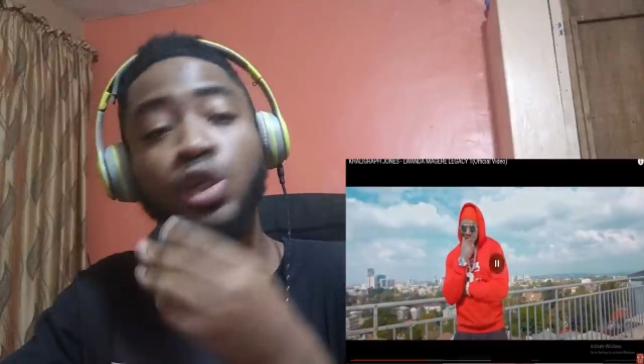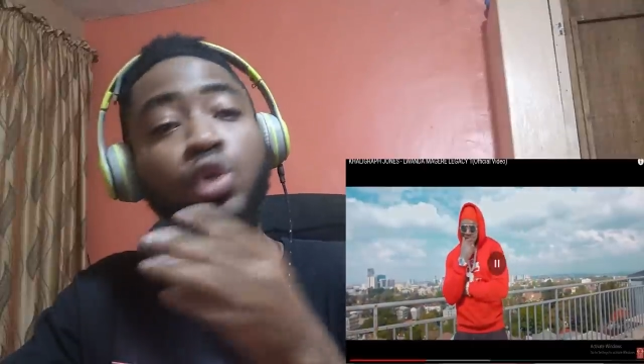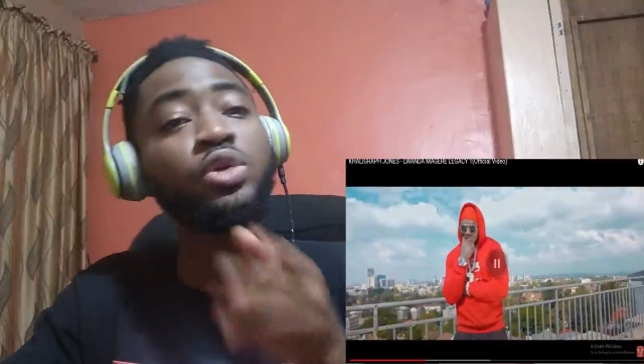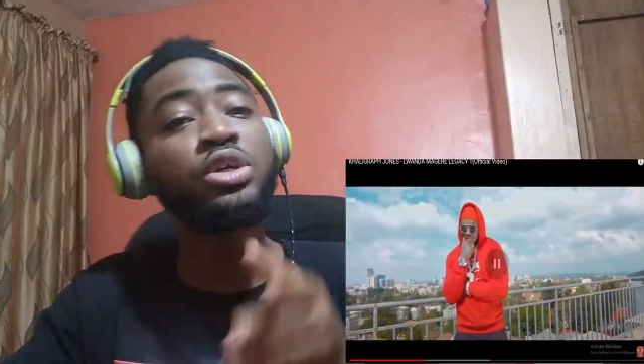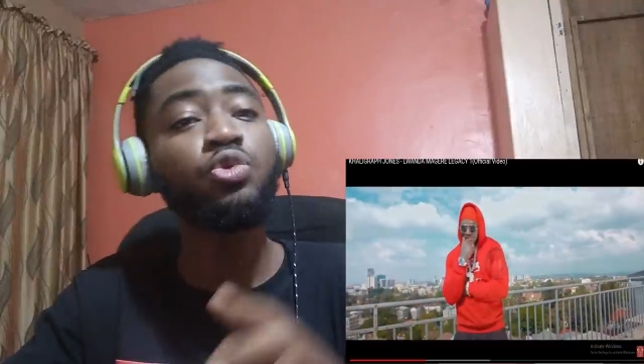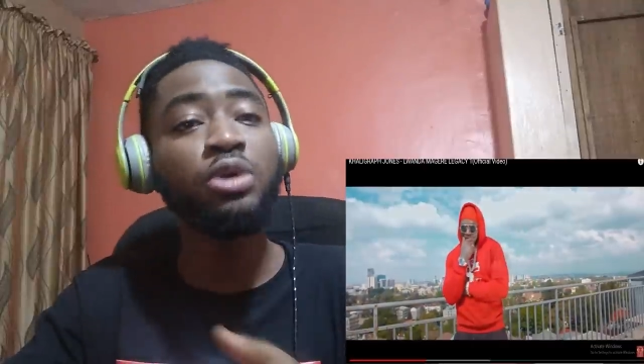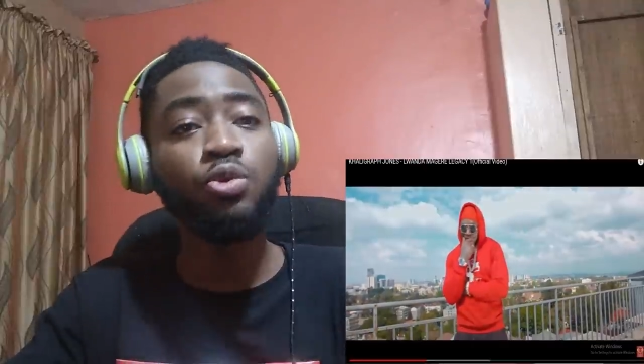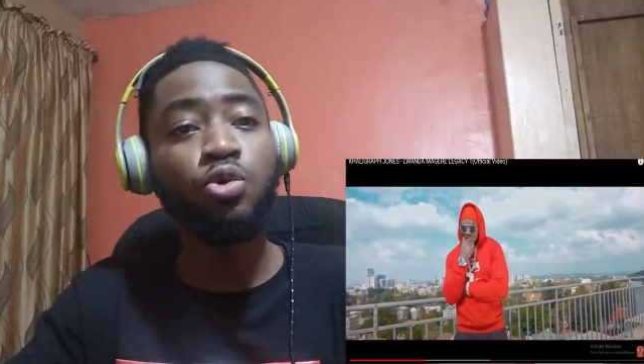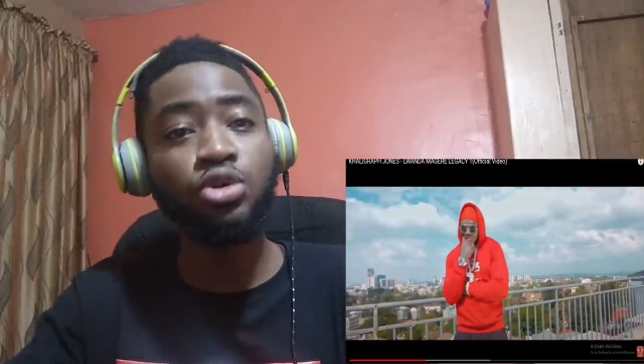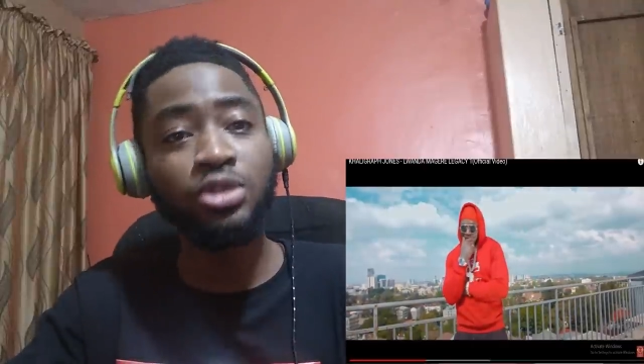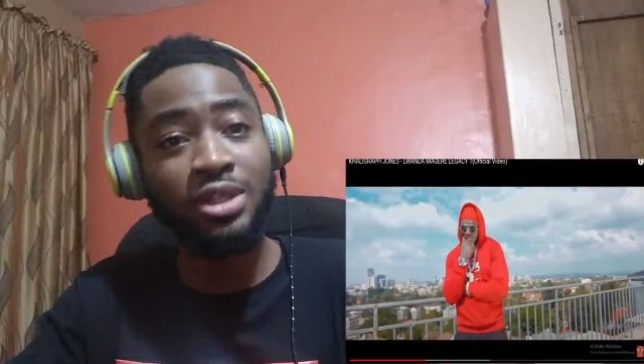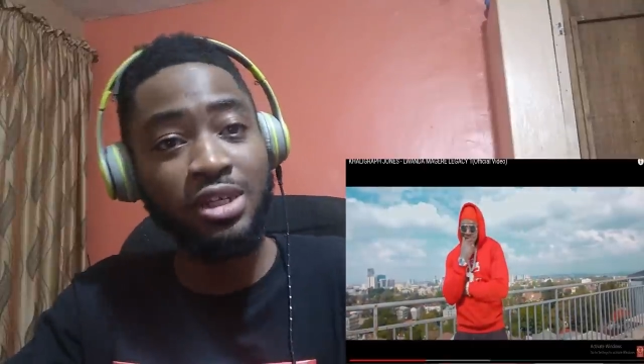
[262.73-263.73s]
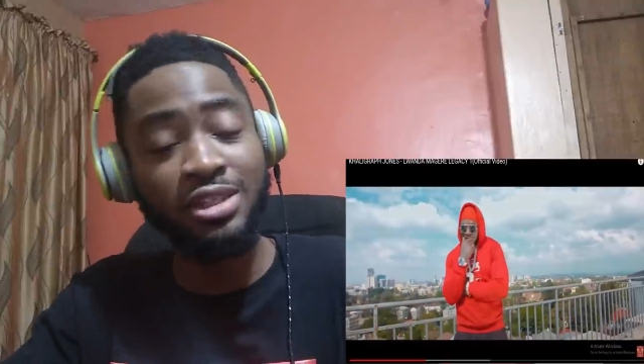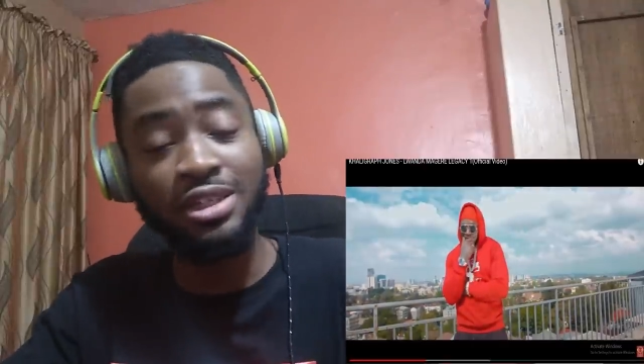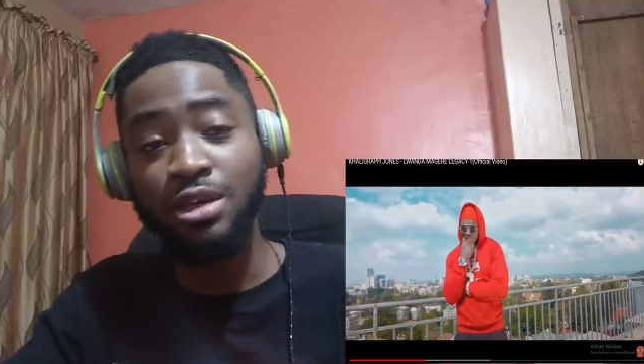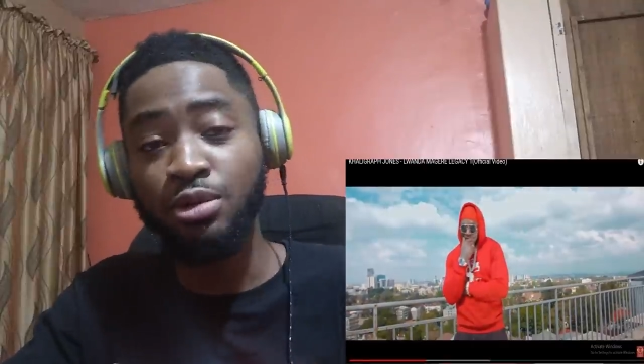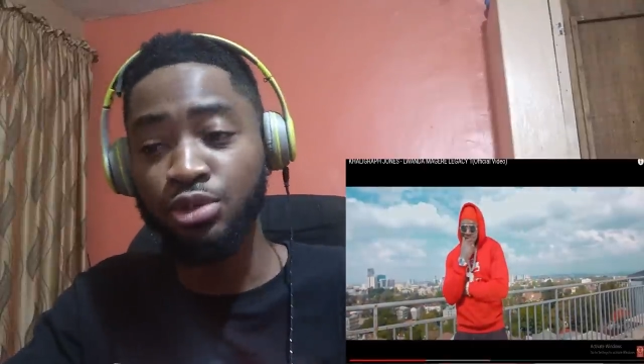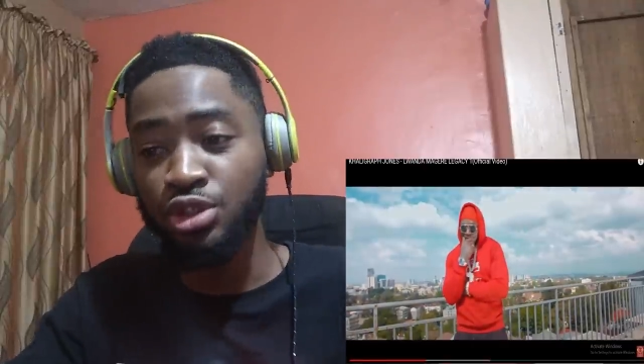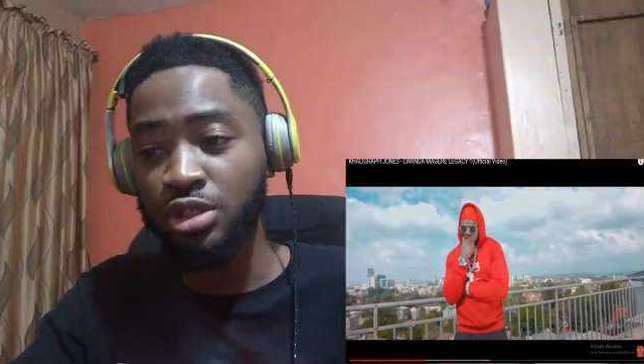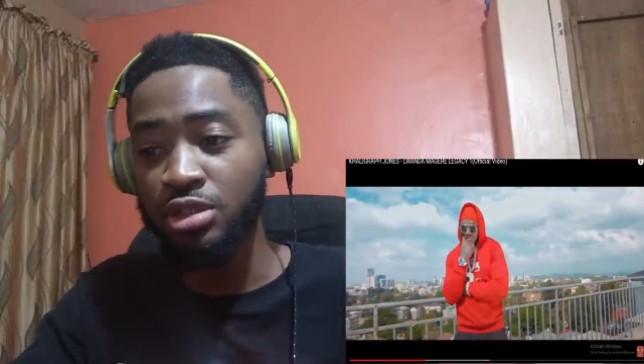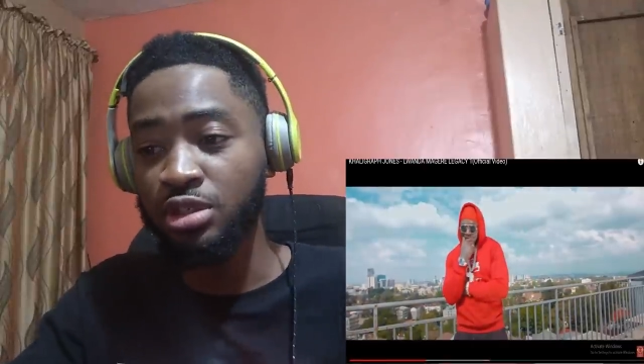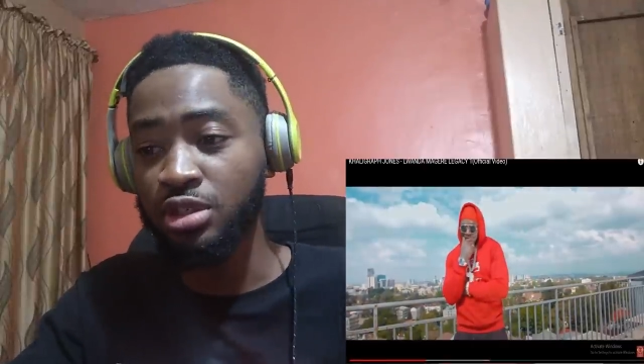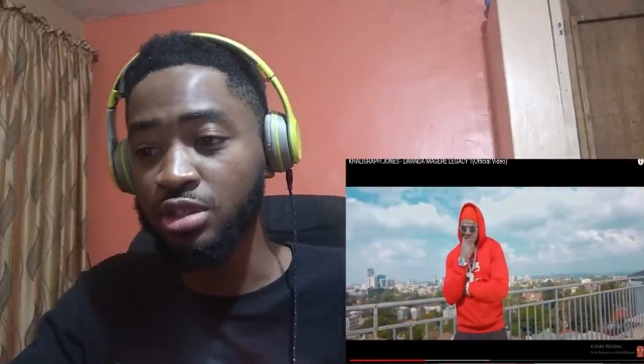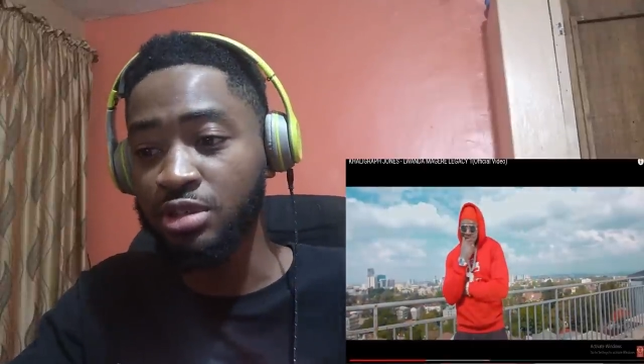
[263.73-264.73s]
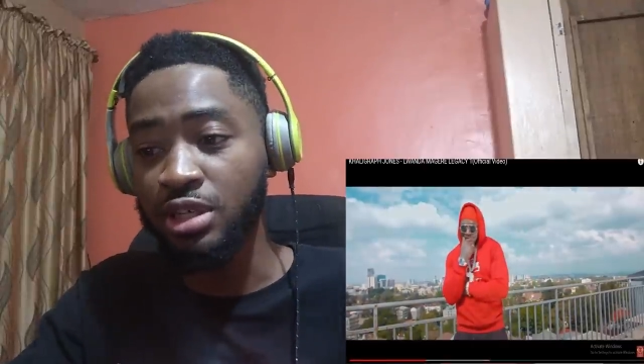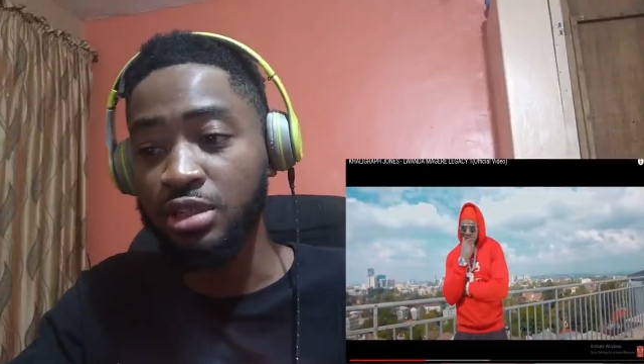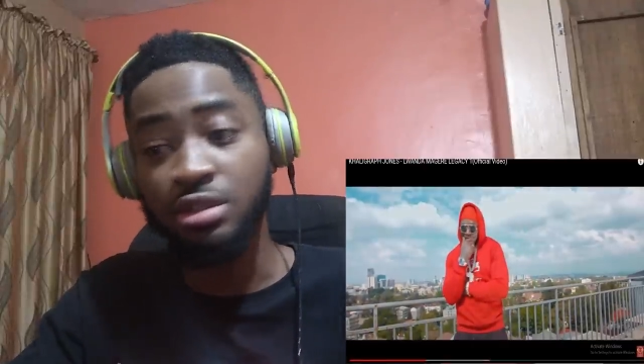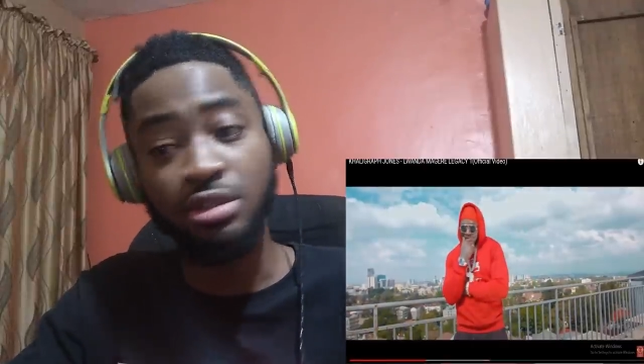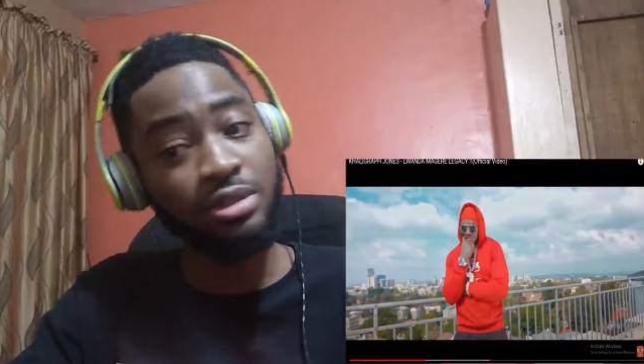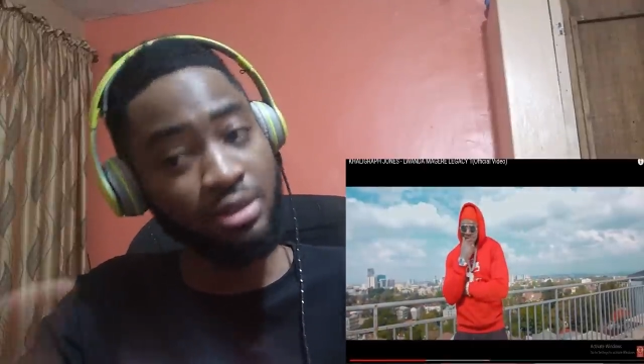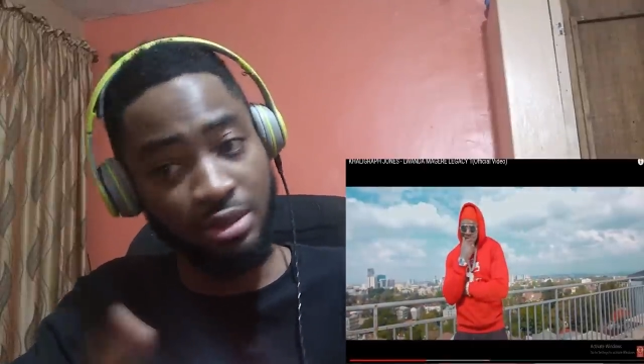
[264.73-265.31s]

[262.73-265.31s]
Looking way worse than they sound. Jesus Christ,